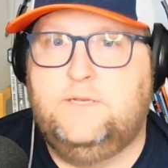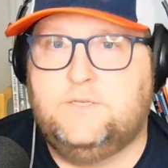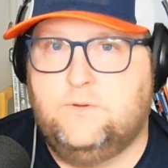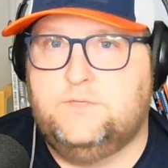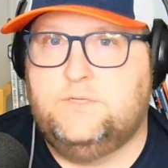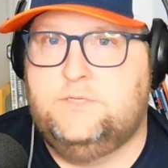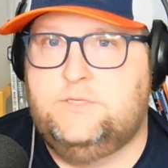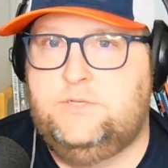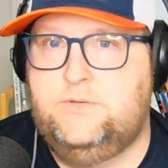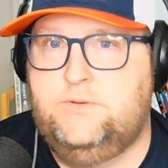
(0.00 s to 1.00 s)

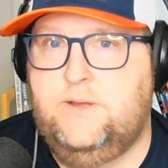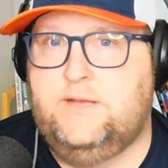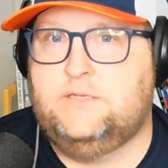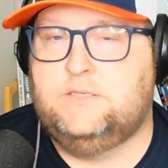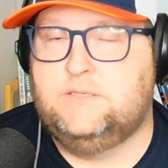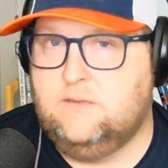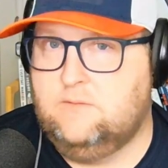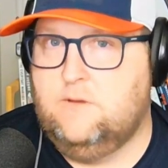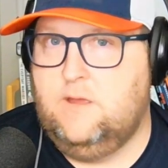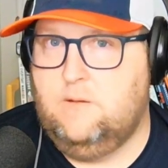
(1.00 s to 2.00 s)
resources to
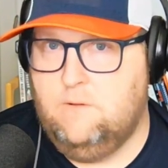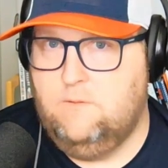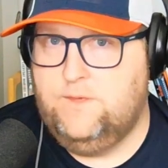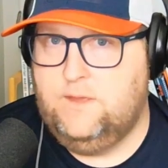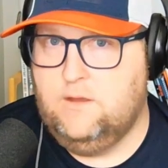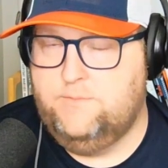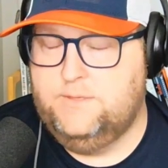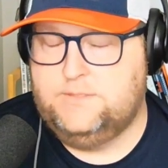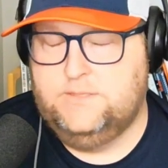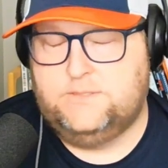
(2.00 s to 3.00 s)
accelerate growth in your
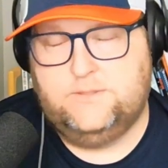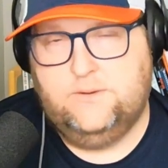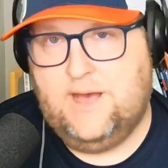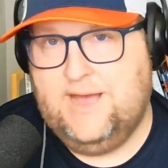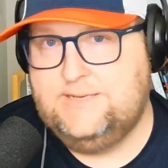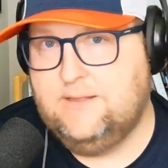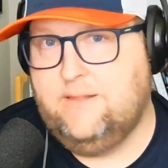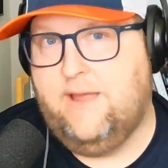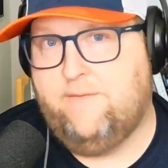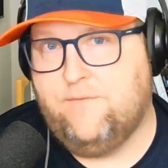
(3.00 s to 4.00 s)
business. So I
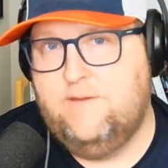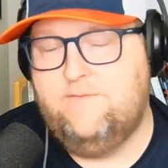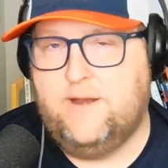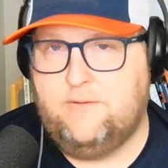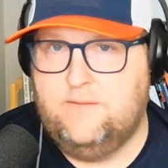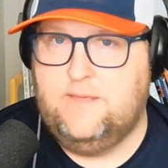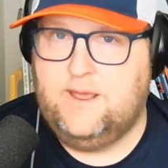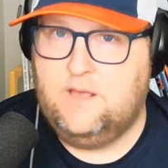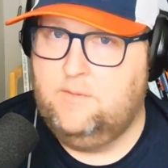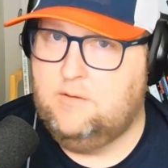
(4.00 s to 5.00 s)
tell every veteran
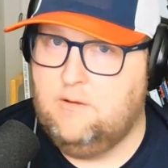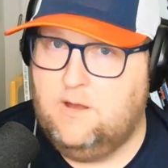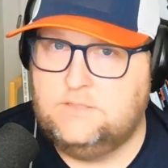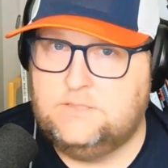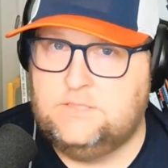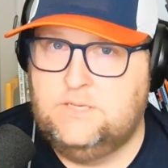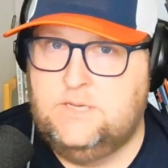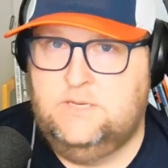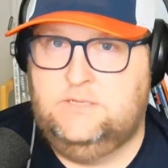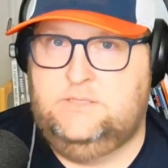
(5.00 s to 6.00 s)
that I come across
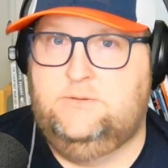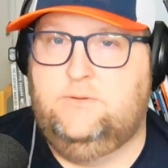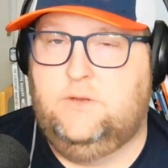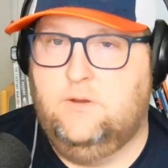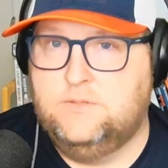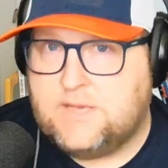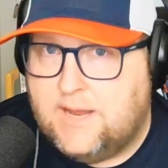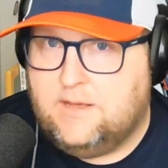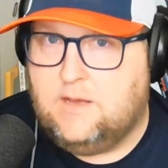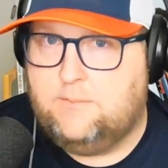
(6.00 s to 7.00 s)
to go
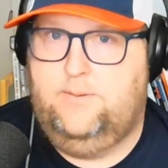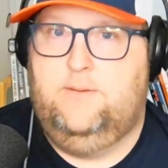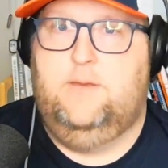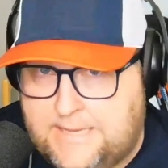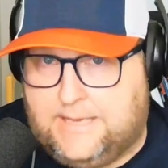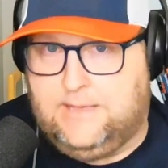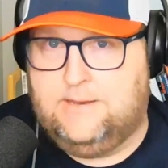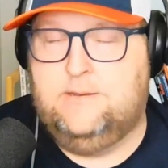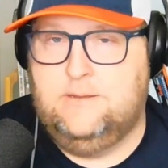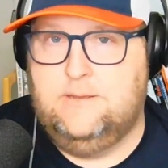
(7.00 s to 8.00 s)
sign up, dig
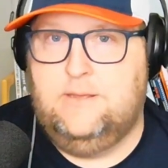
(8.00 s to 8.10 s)
in,